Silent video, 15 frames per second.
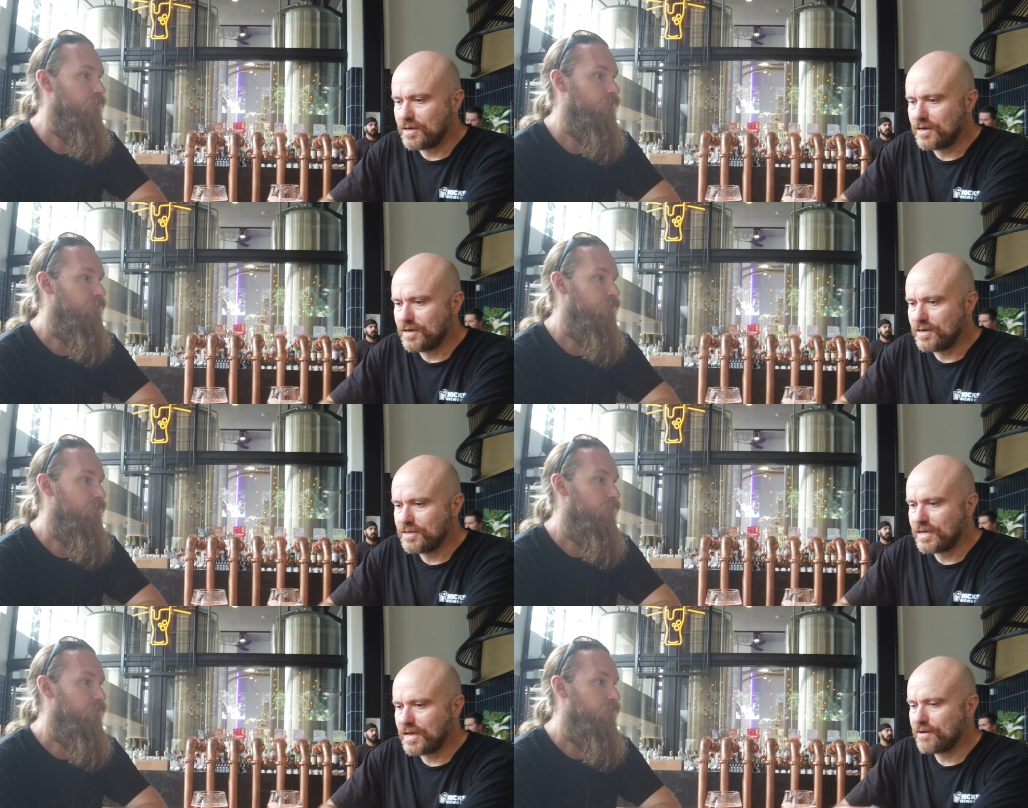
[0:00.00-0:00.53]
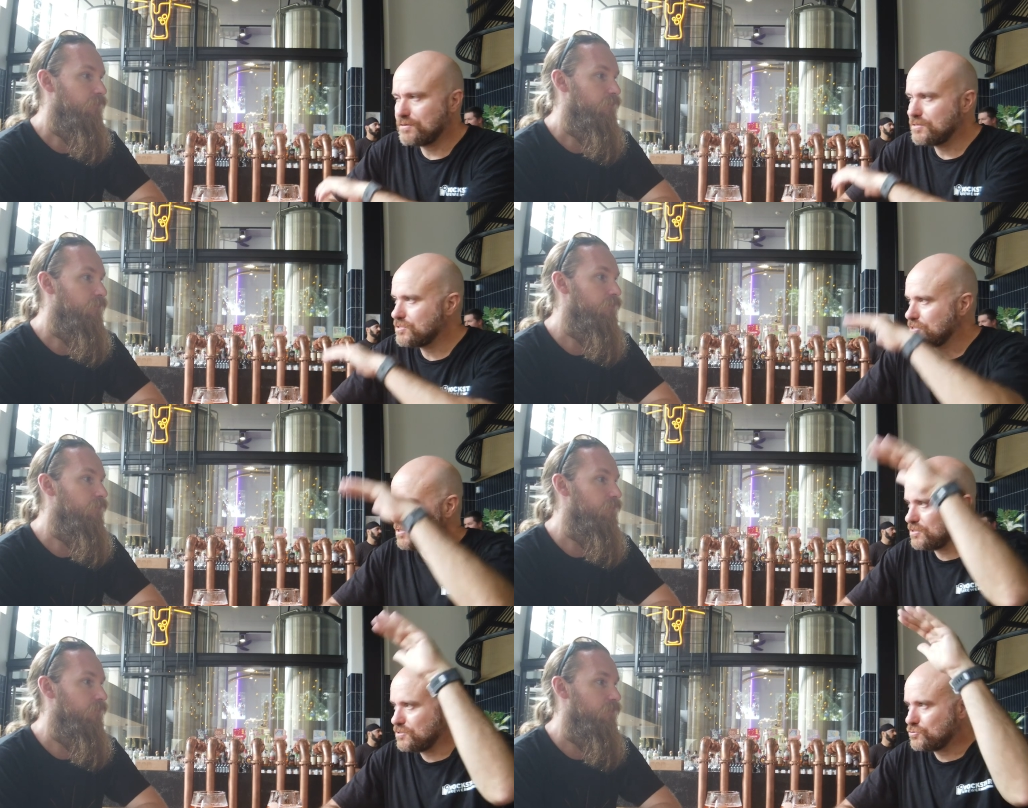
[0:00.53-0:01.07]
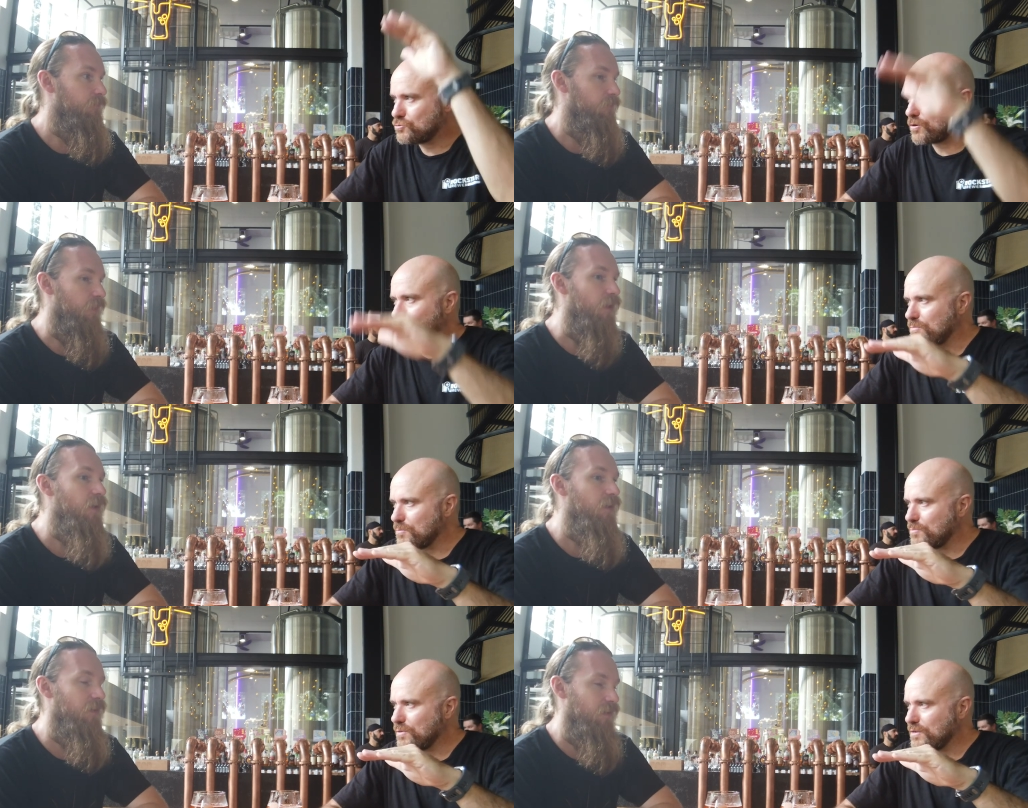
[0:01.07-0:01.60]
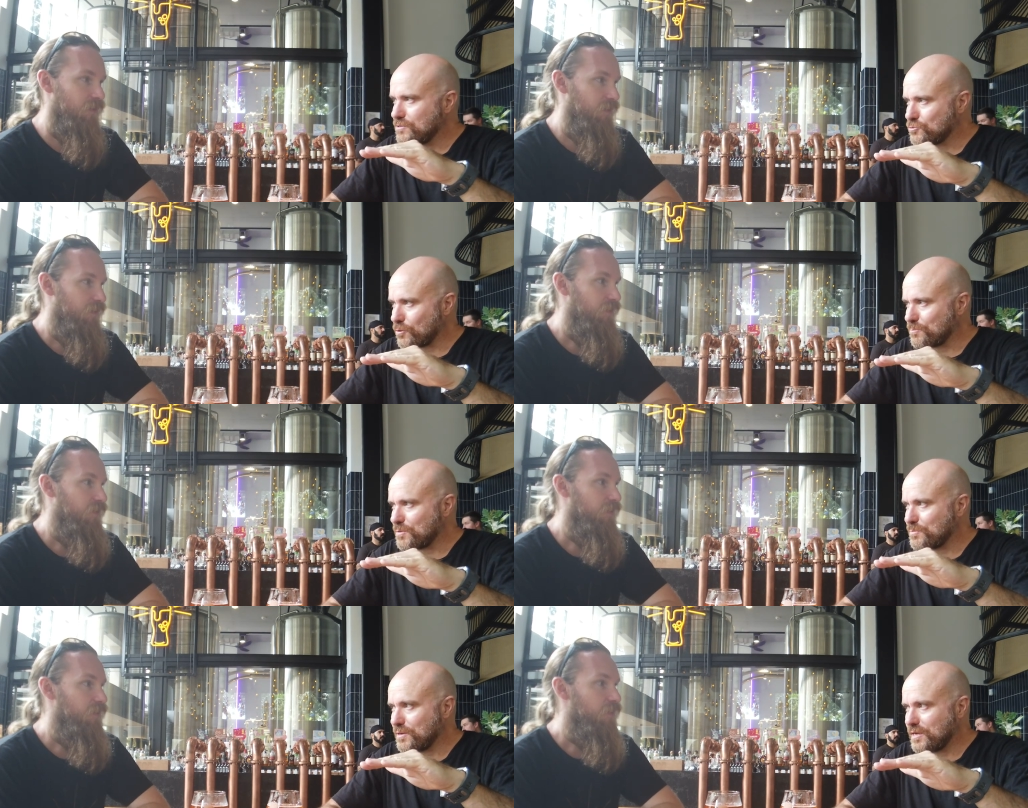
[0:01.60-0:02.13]
Speaker 1: uh, you're having to drop
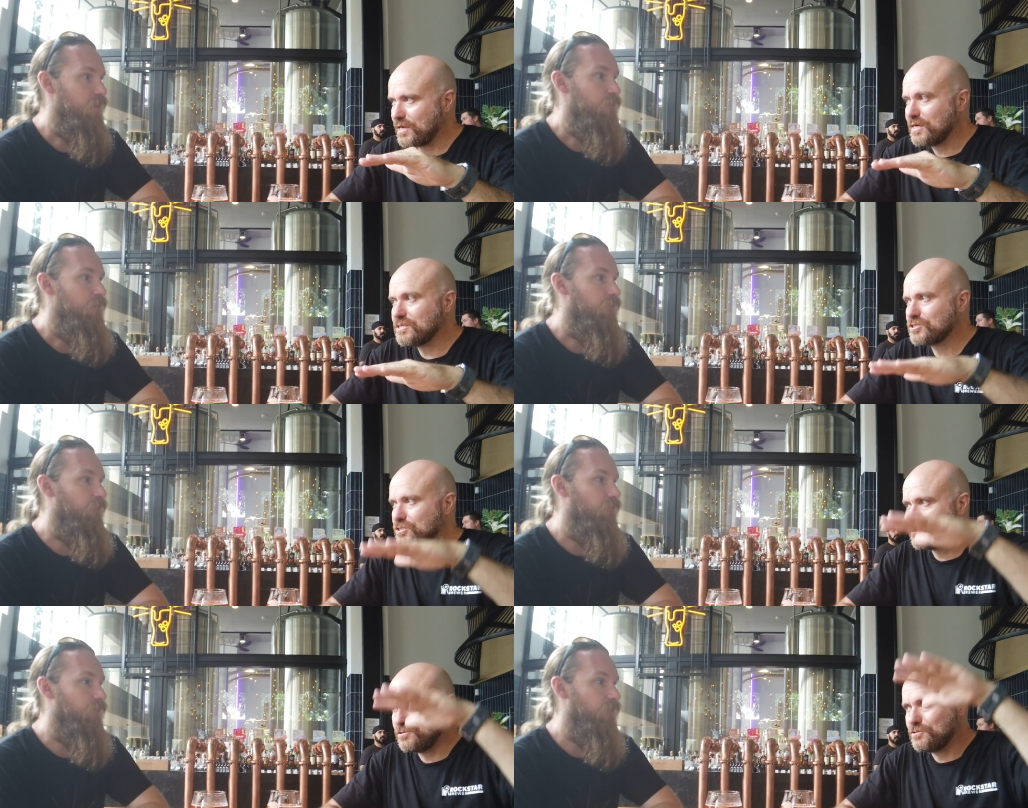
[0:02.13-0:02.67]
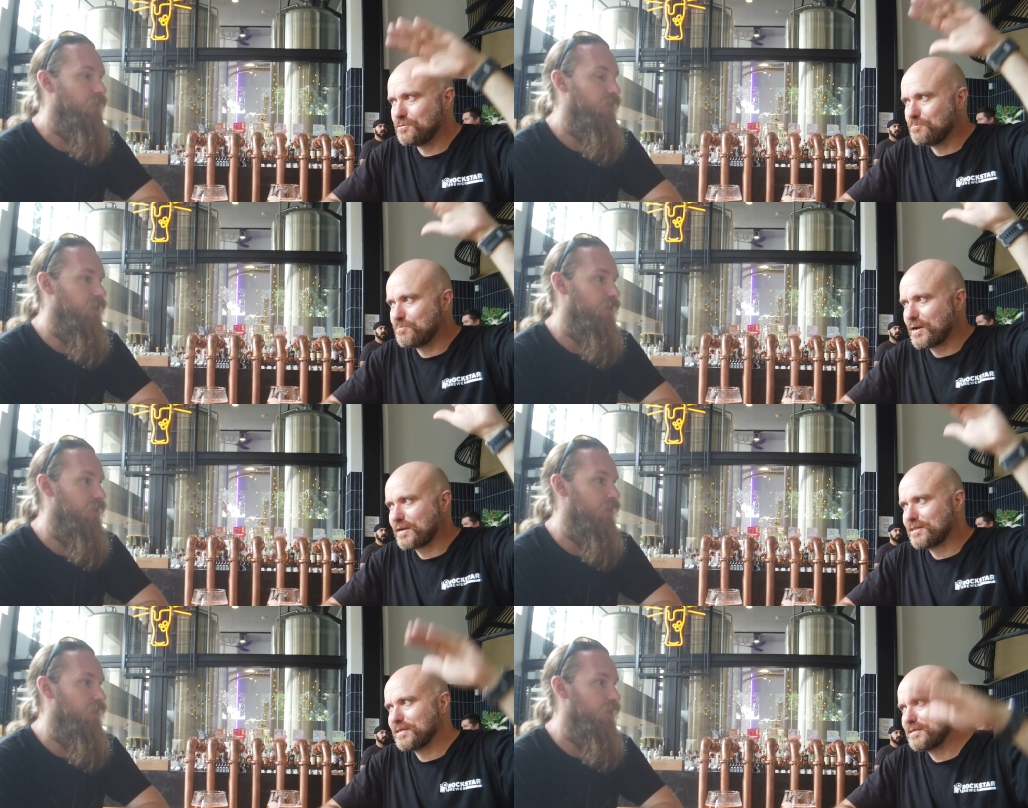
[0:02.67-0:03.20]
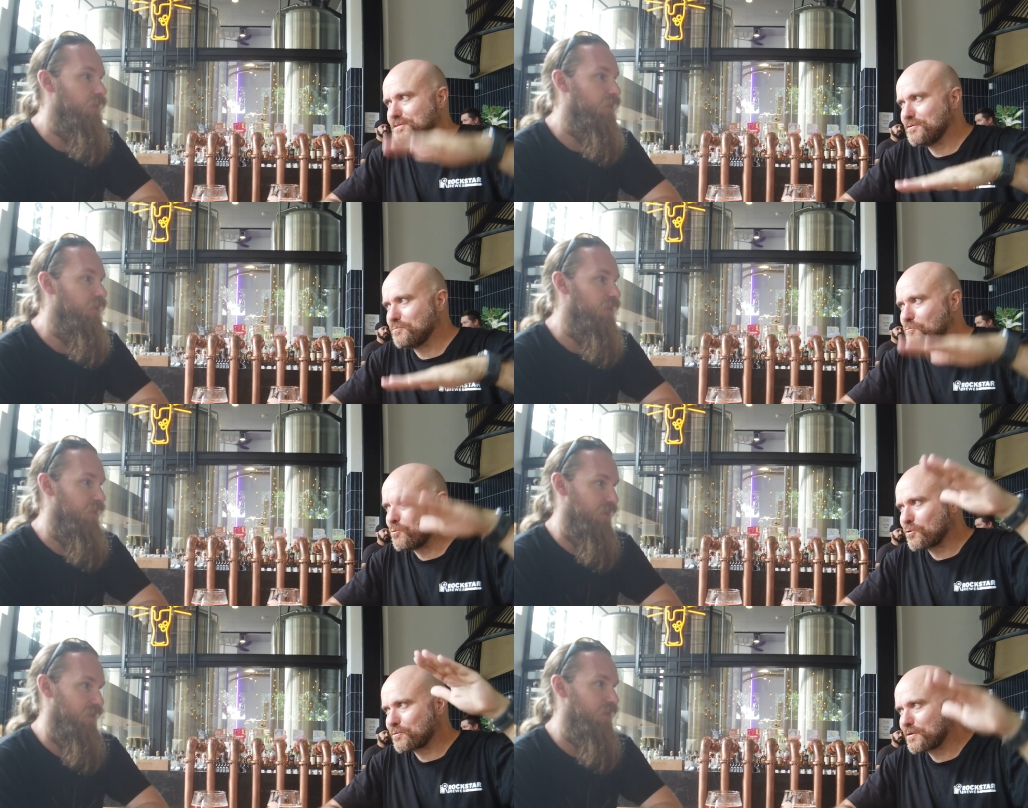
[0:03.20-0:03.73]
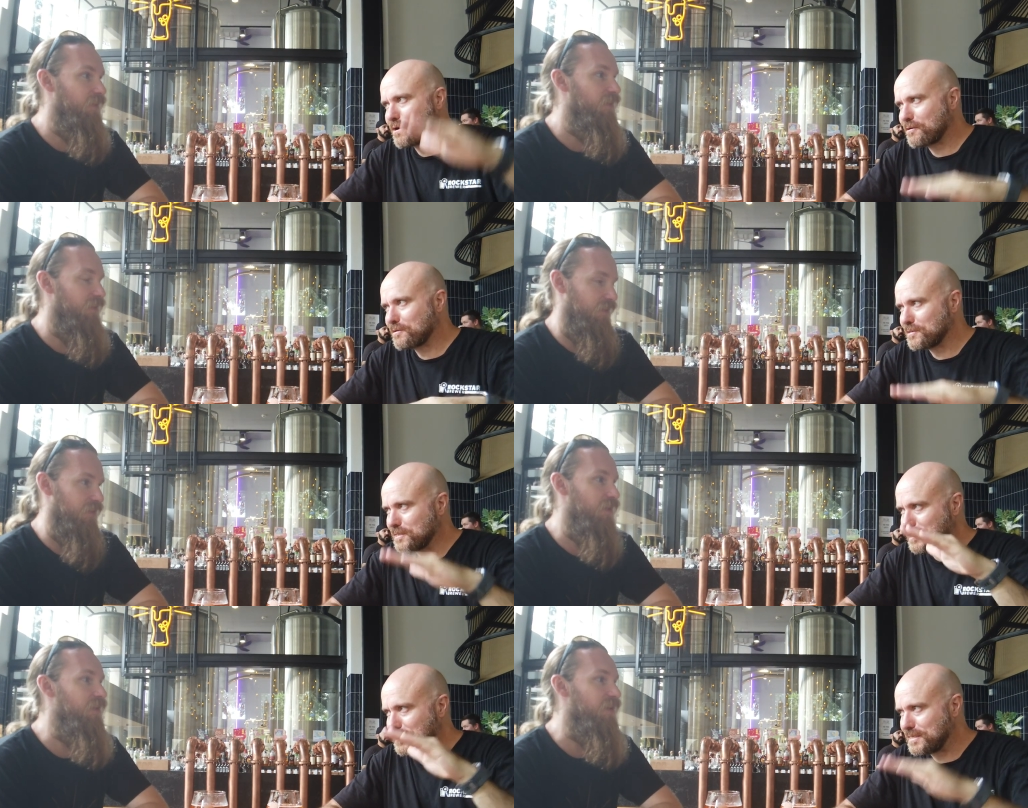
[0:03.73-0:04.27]
drop the pH. You're battling the water
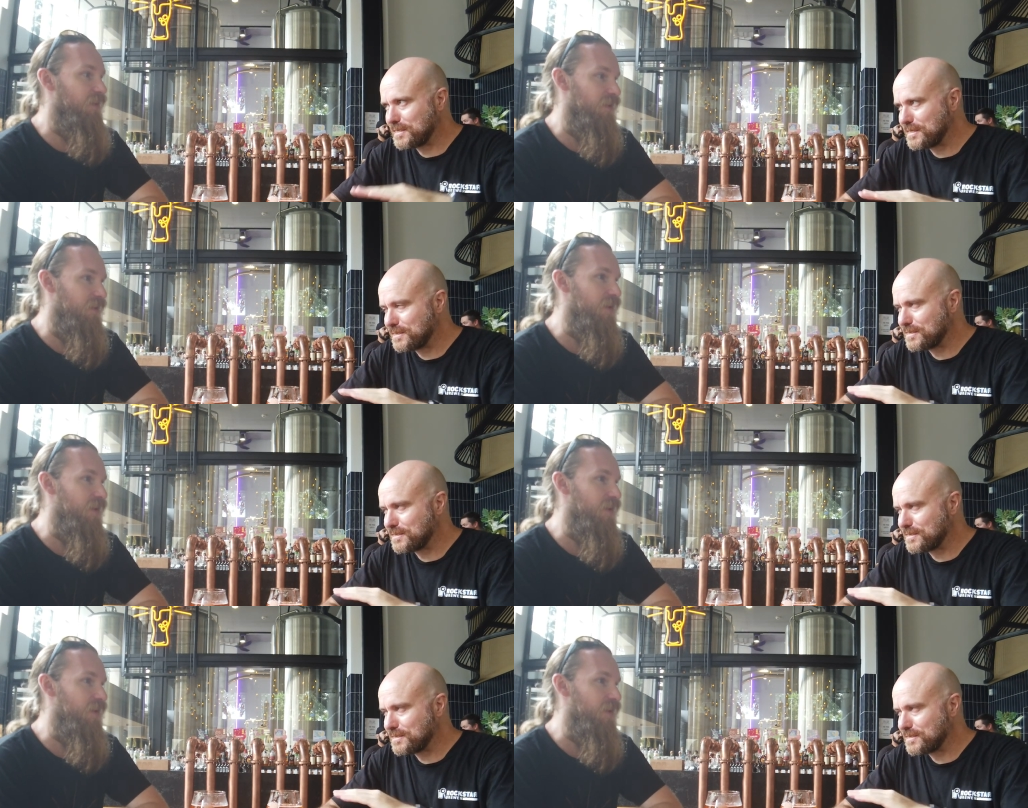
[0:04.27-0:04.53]
alkalinity.